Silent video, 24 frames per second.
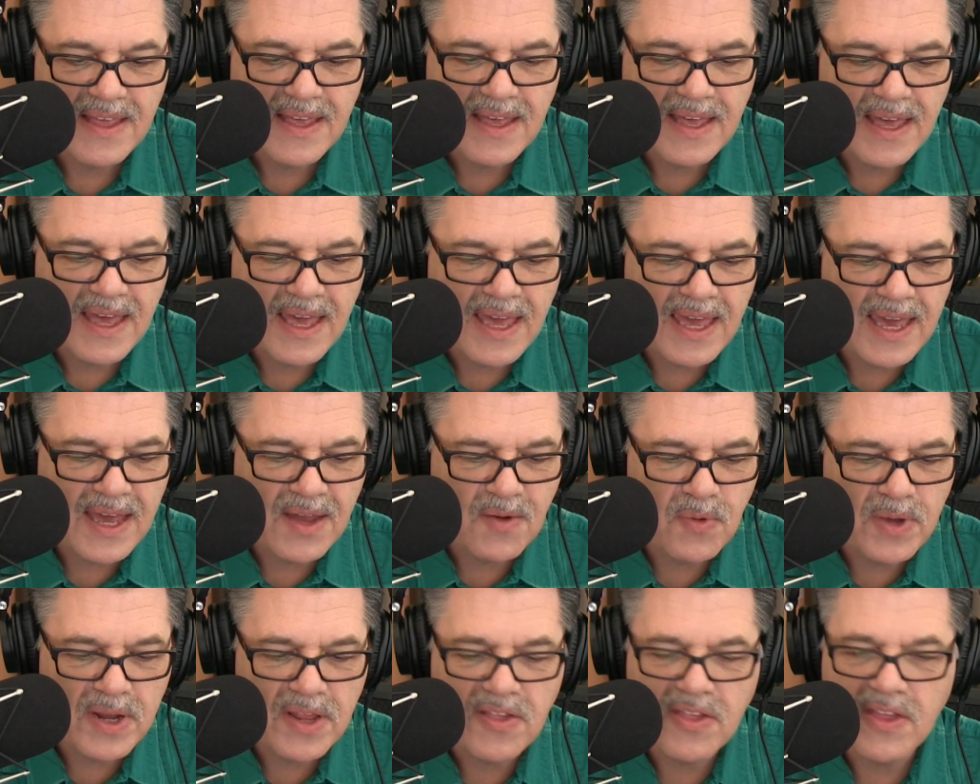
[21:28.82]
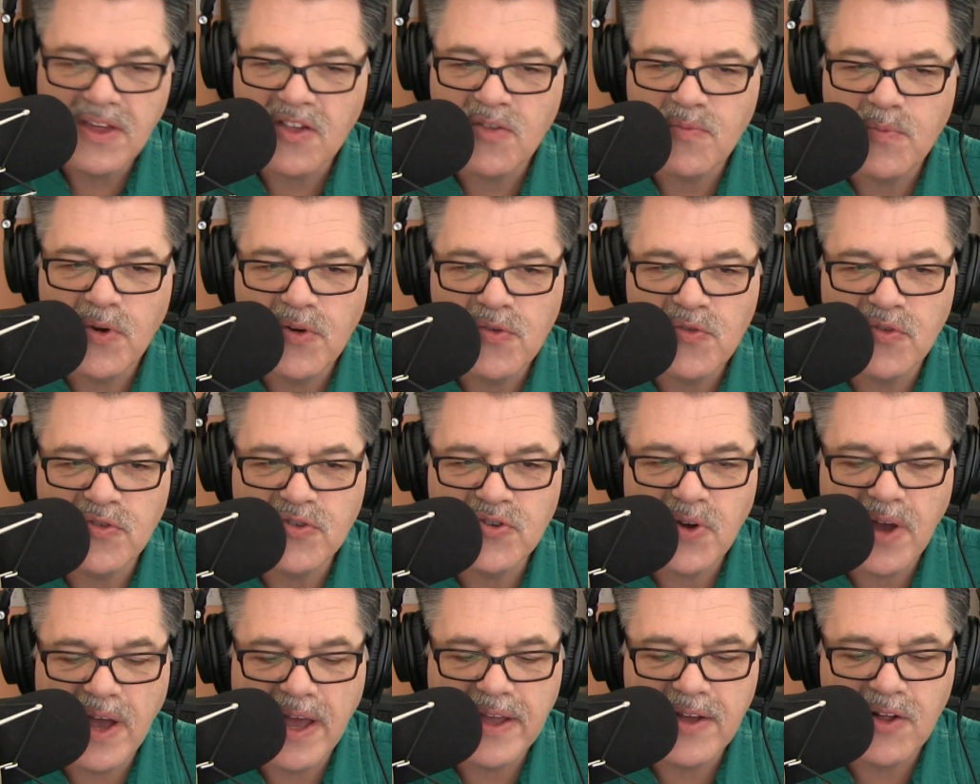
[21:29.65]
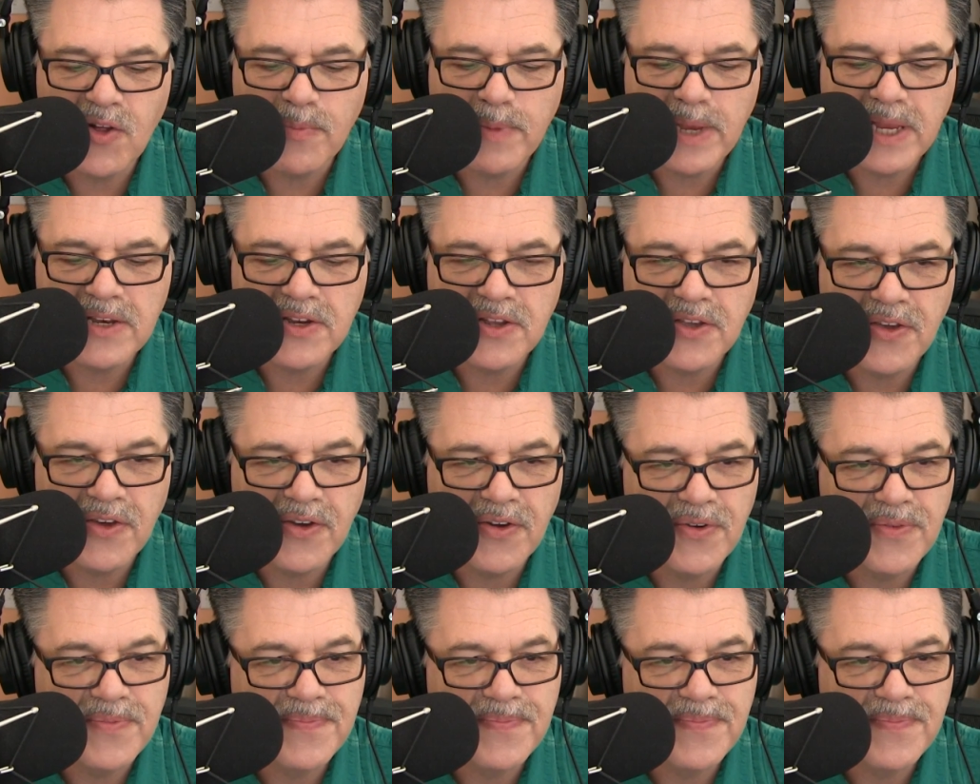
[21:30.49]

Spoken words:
And what does the exposure triangle mean to you?